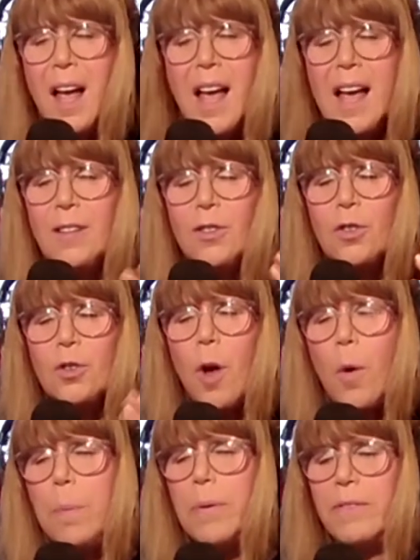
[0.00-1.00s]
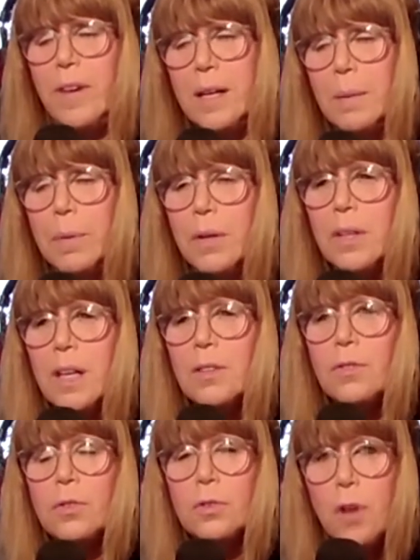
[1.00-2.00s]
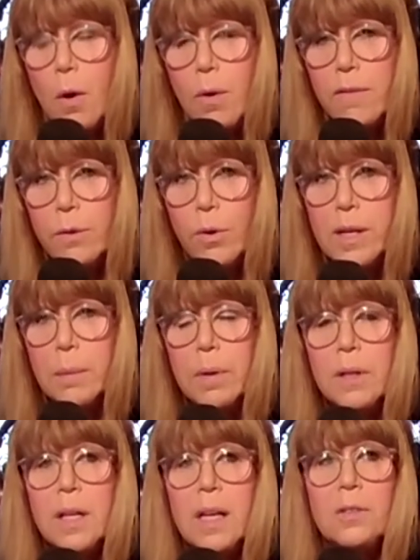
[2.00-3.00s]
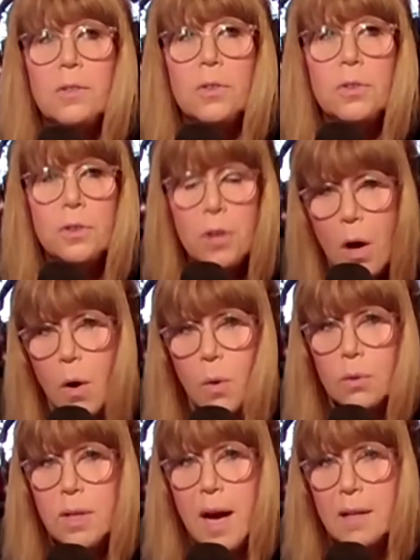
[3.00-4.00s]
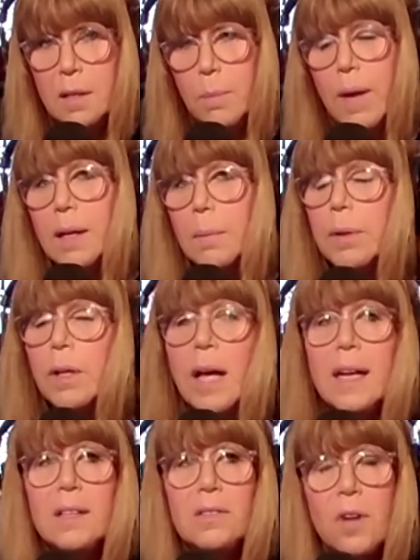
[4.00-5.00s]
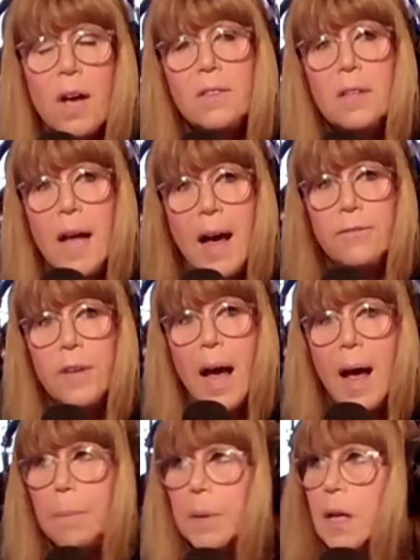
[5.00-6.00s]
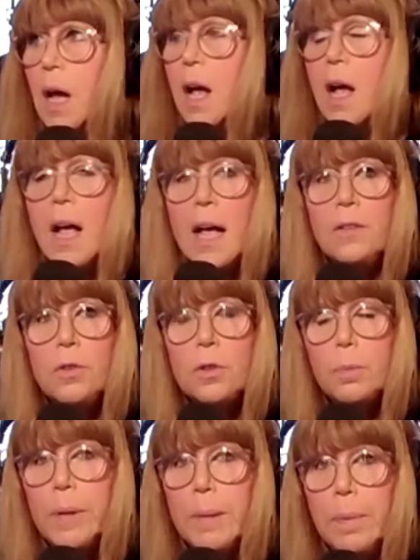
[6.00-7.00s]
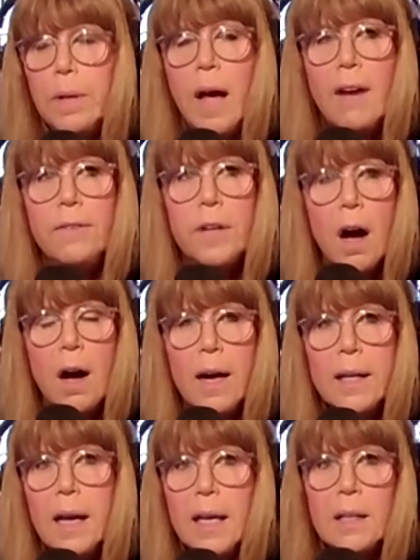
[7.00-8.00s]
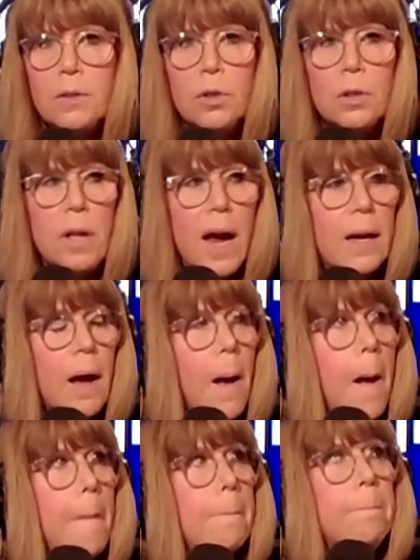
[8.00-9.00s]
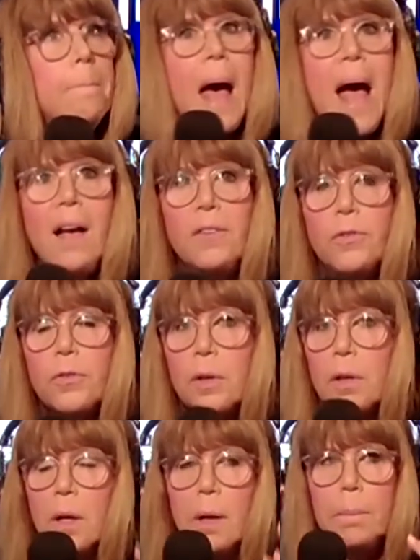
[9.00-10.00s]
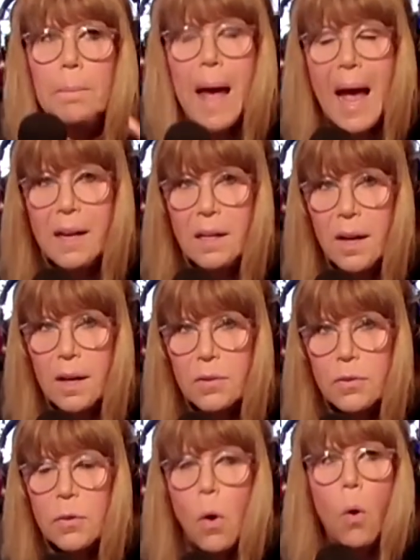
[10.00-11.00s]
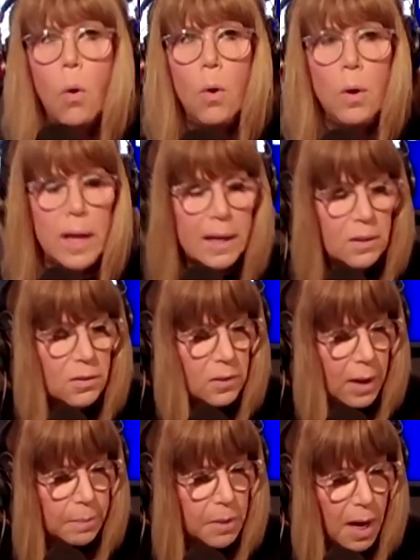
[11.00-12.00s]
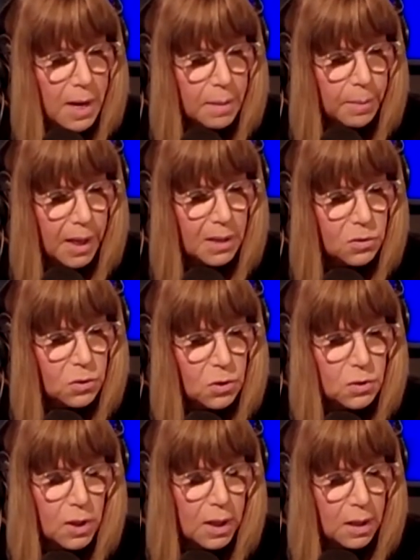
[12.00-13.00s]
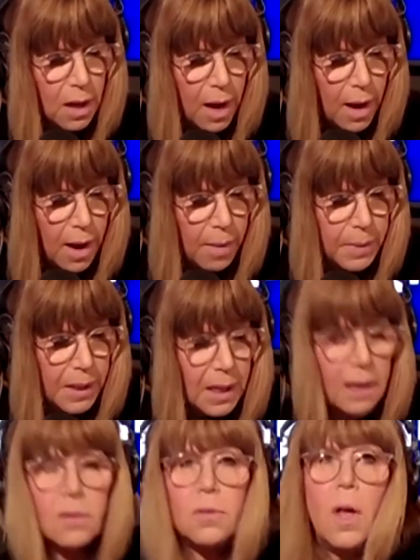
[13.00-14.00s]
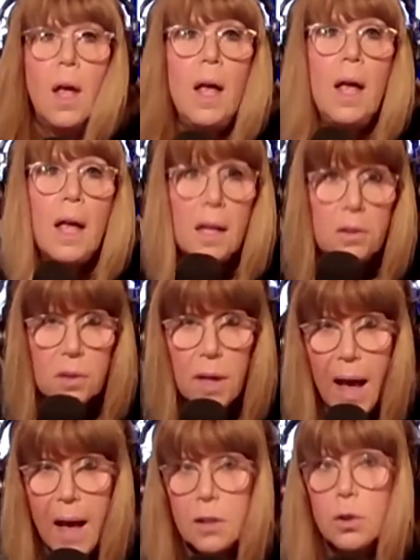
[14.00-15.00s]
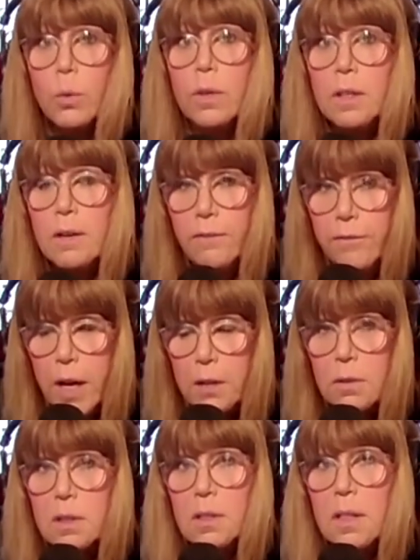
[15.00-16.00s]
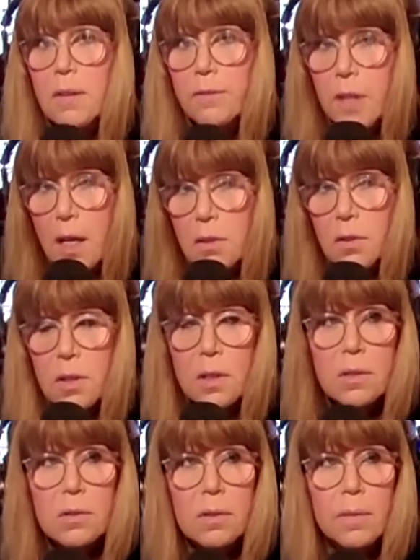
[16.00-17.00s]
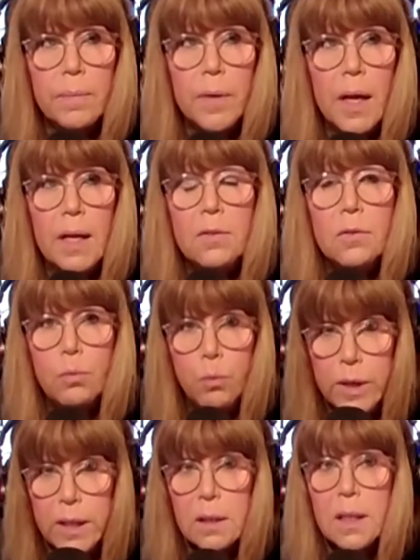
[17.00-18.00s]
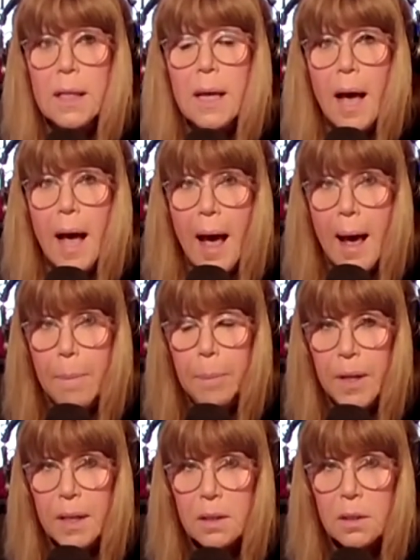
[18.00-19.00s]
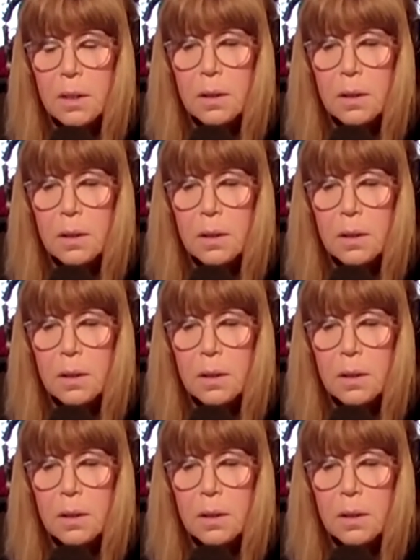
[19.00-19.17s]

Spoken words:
It's so preventable, it's so avoidable, it's so documentable, and it doesn't have to happen. It's just people have gone into like mass madness all at the same time. It's just like, I mean, it's an actual confederacy of dunces. It's really happened.